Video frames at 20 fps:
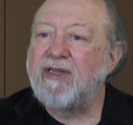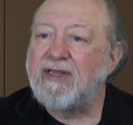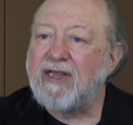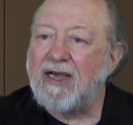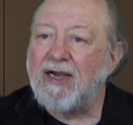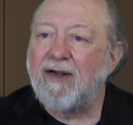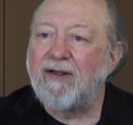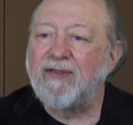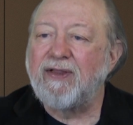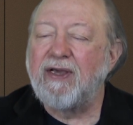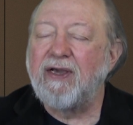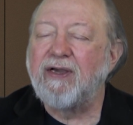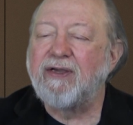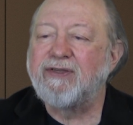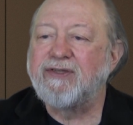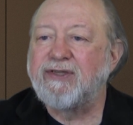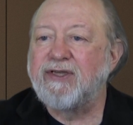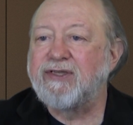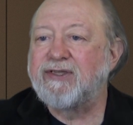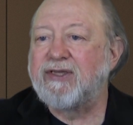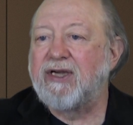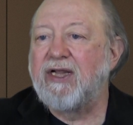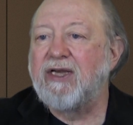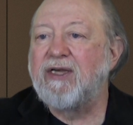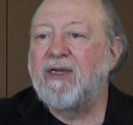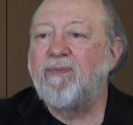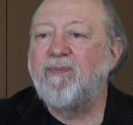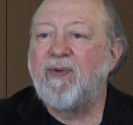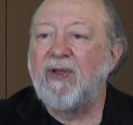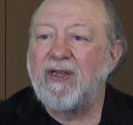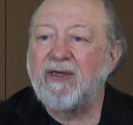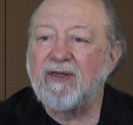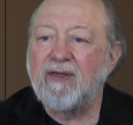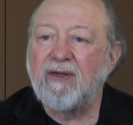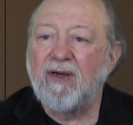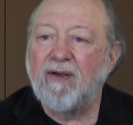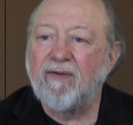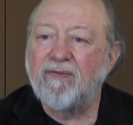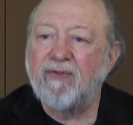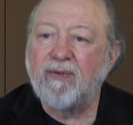there. They exist independent
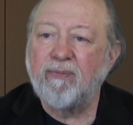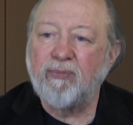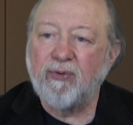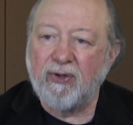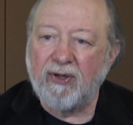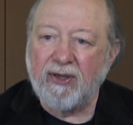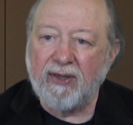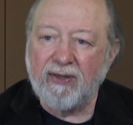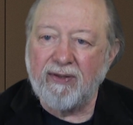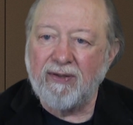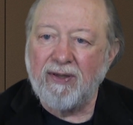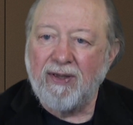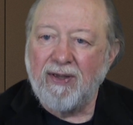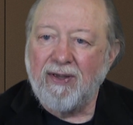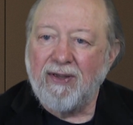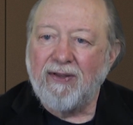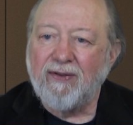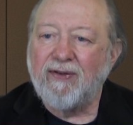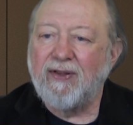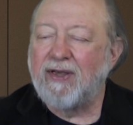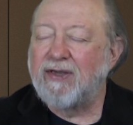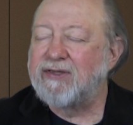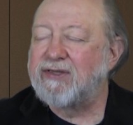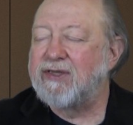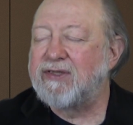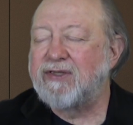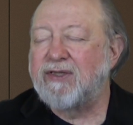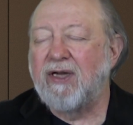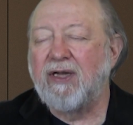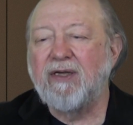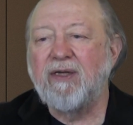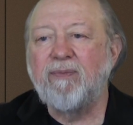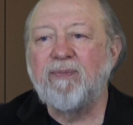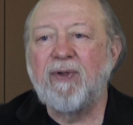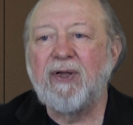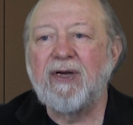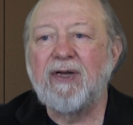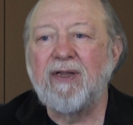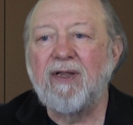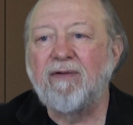of the brain. They exist
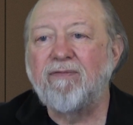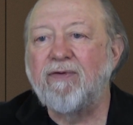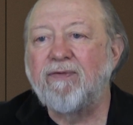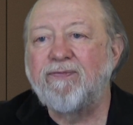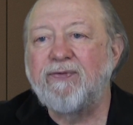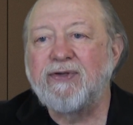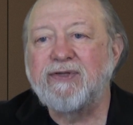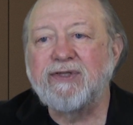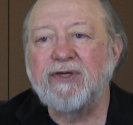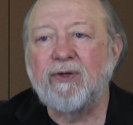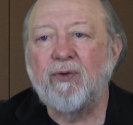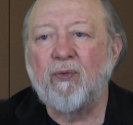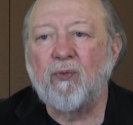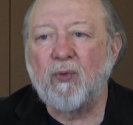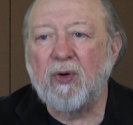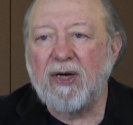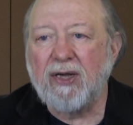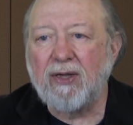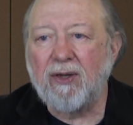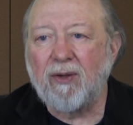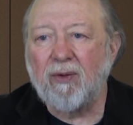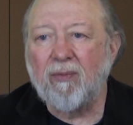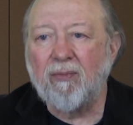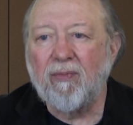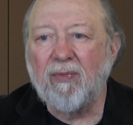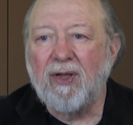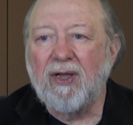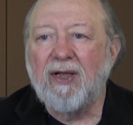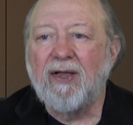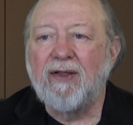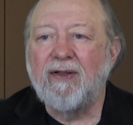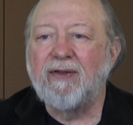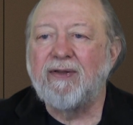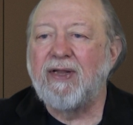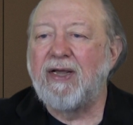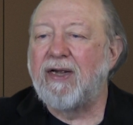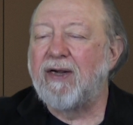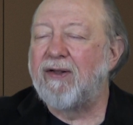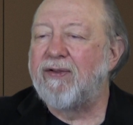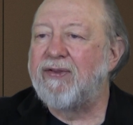independent of a physical realm.
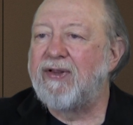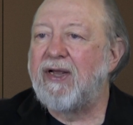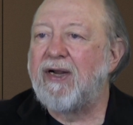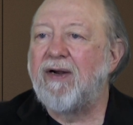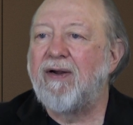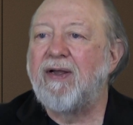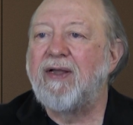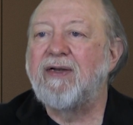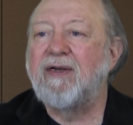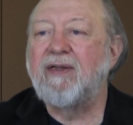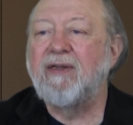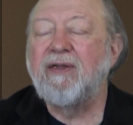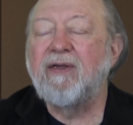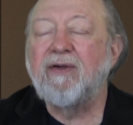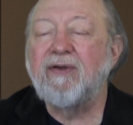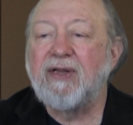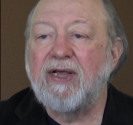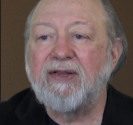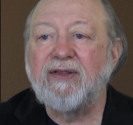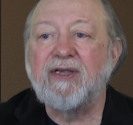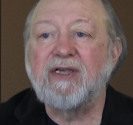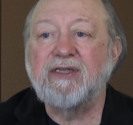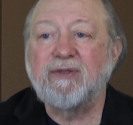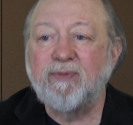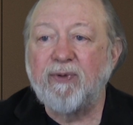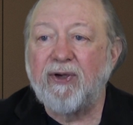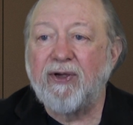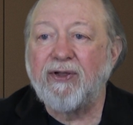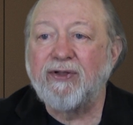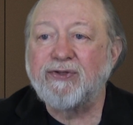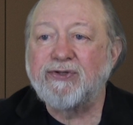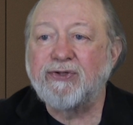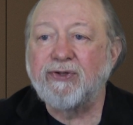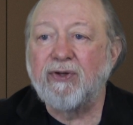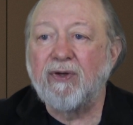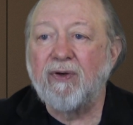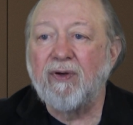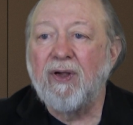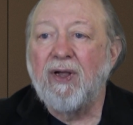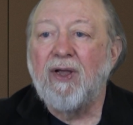They are there, and a near-death
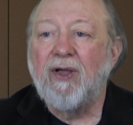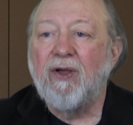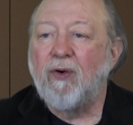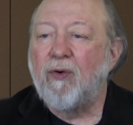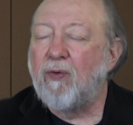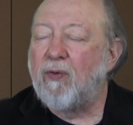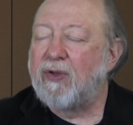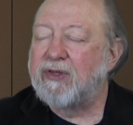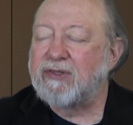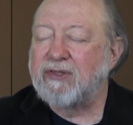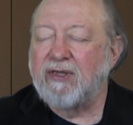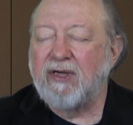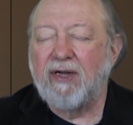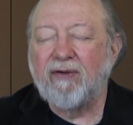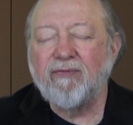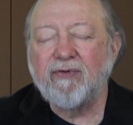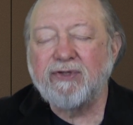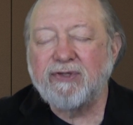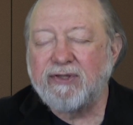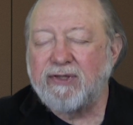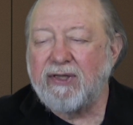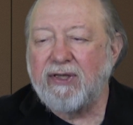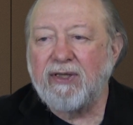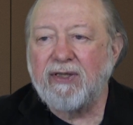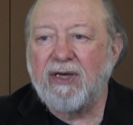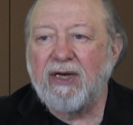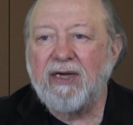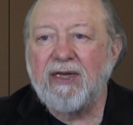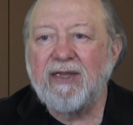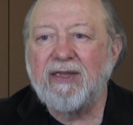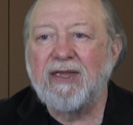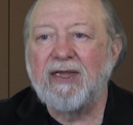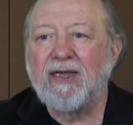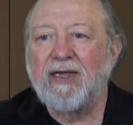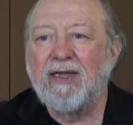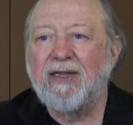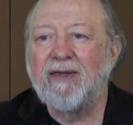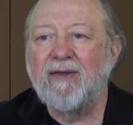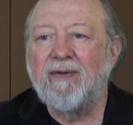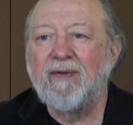experiencer who has never seen anything
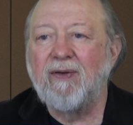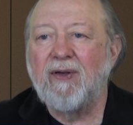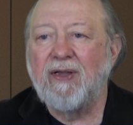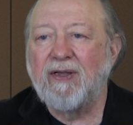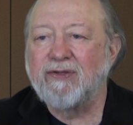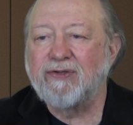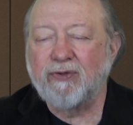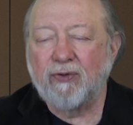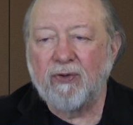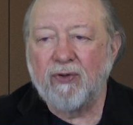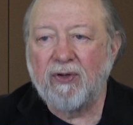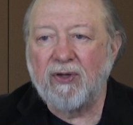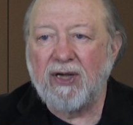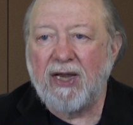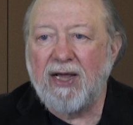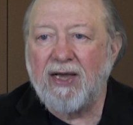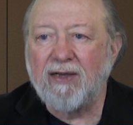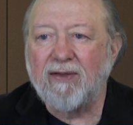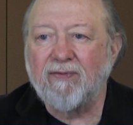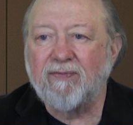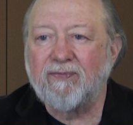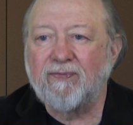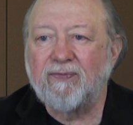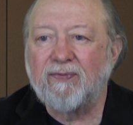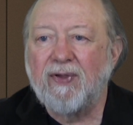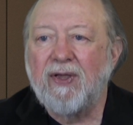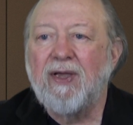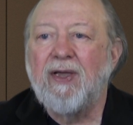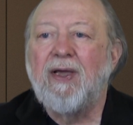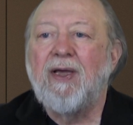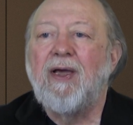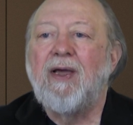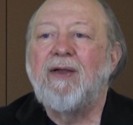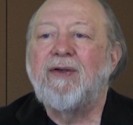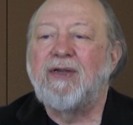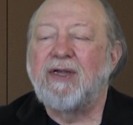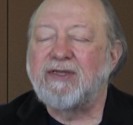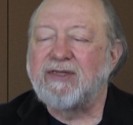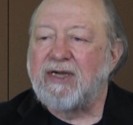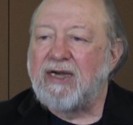in his or her life
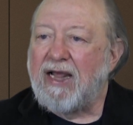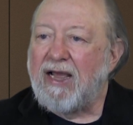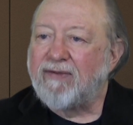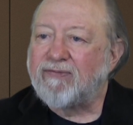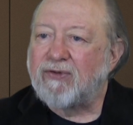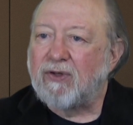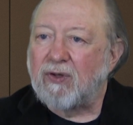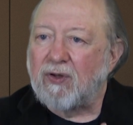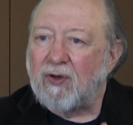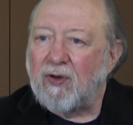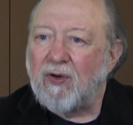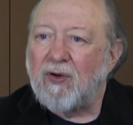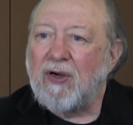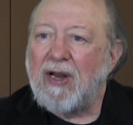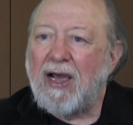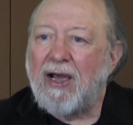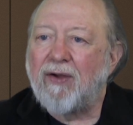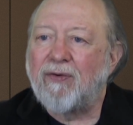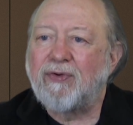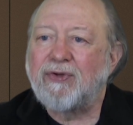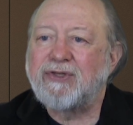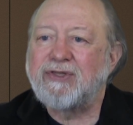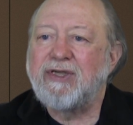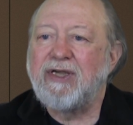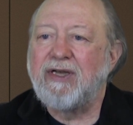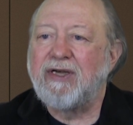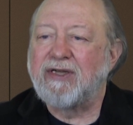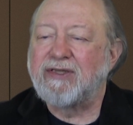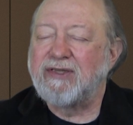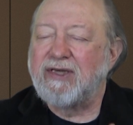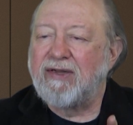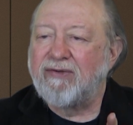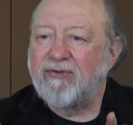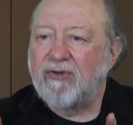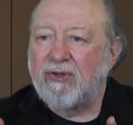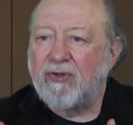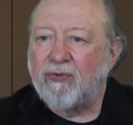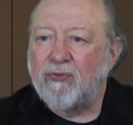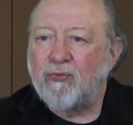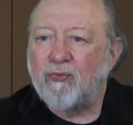doesn't have to learn how to see, doesn't have to
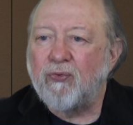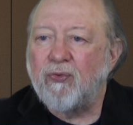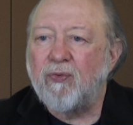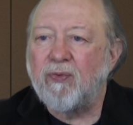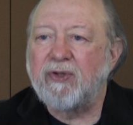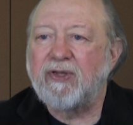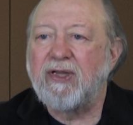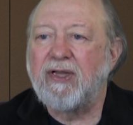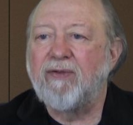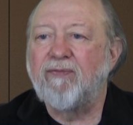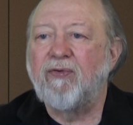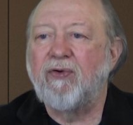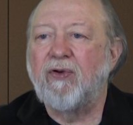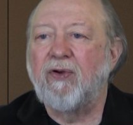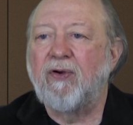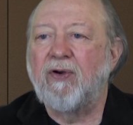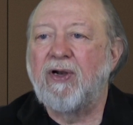go through what the infant